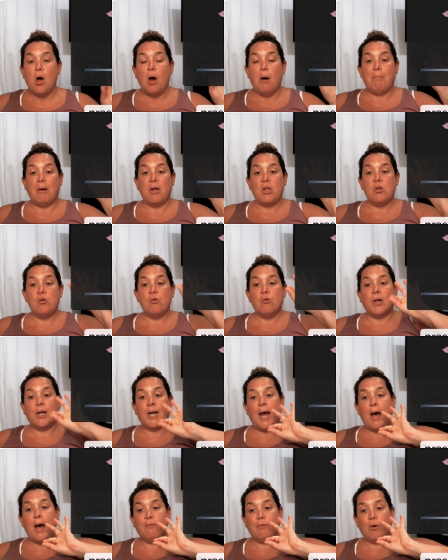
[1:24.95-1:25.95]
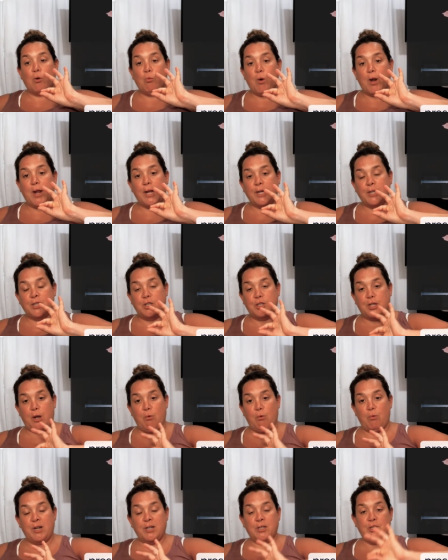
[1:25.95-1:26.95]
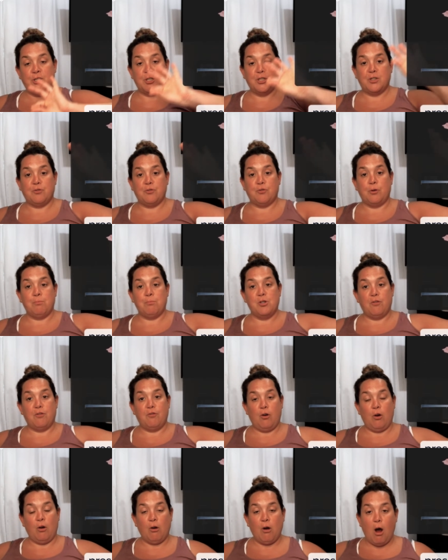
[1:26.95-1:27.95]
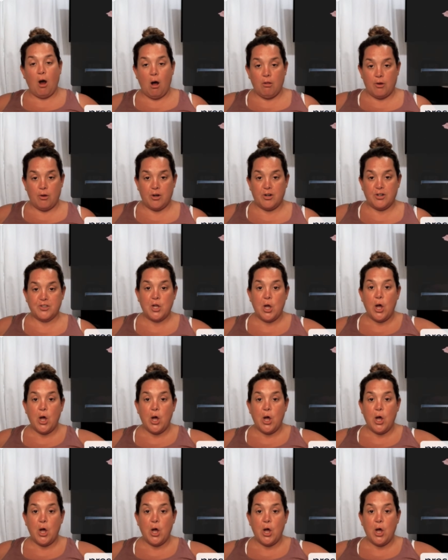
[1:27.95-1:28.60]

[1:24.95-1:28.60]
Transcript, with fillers: but you can have a range that ranges from different colors.